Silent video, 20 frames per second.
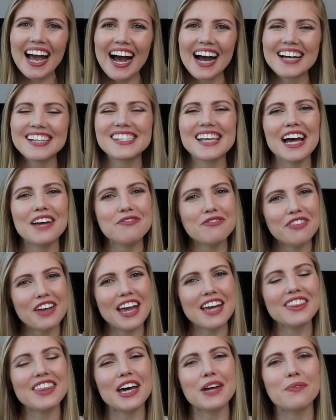guys, I'm
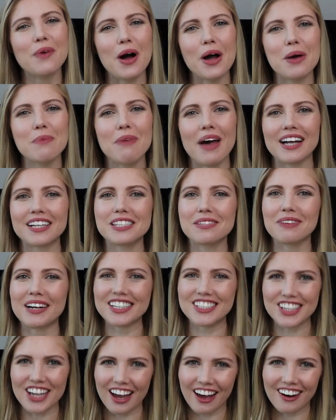Faith and welcome back to
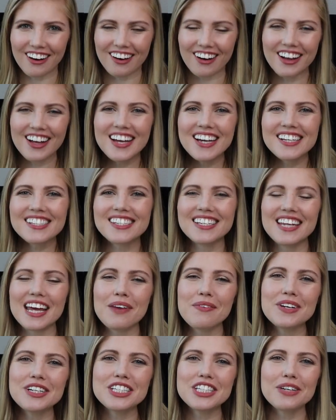my channel. Today
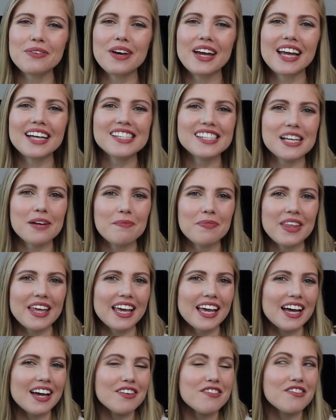we're doing
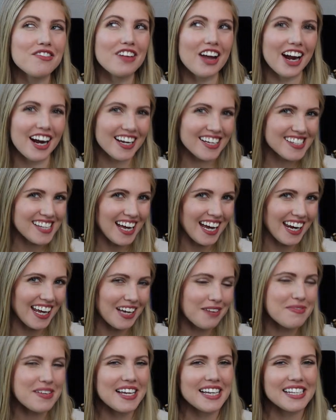something very
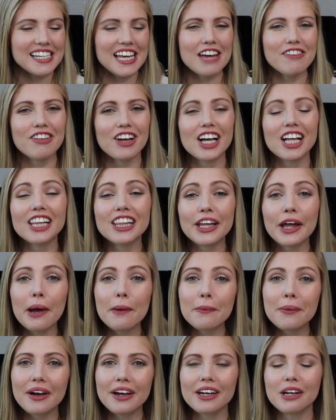exciting because I've
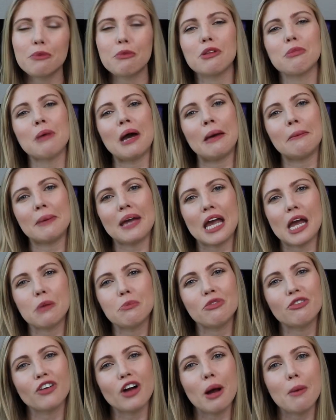collaborated with my babe
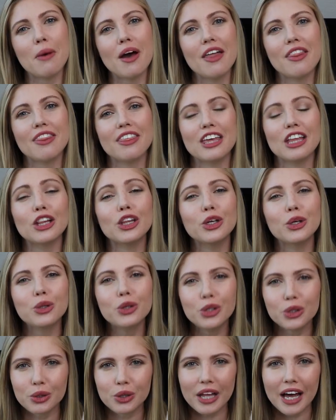from The
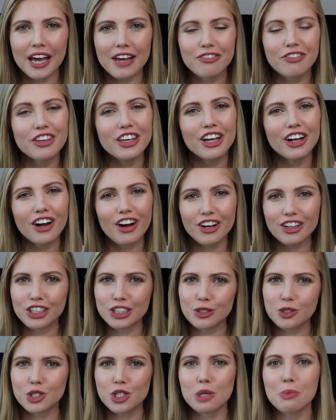Lulu Life here on
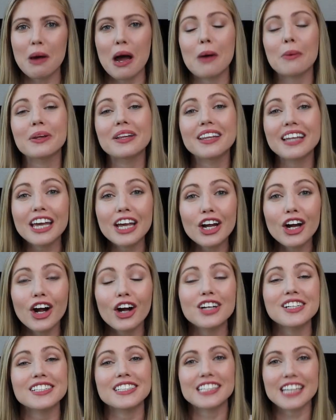YouTube. I will link
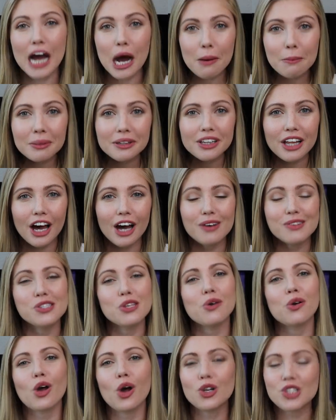her down below,
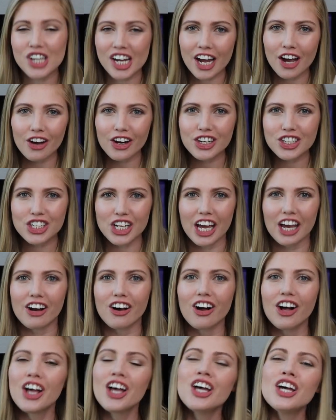so go check out her
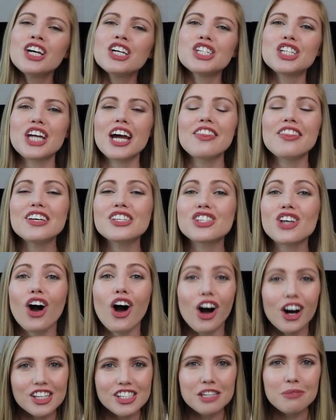channel. She had this
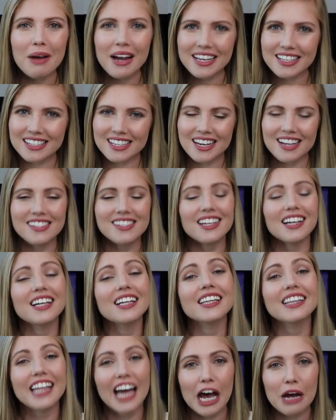awesome idea to
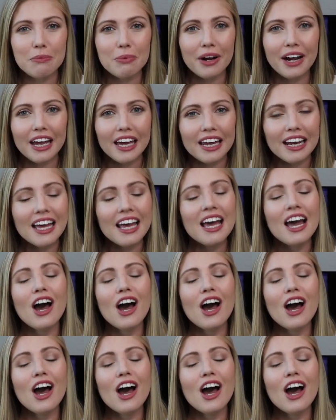collaborate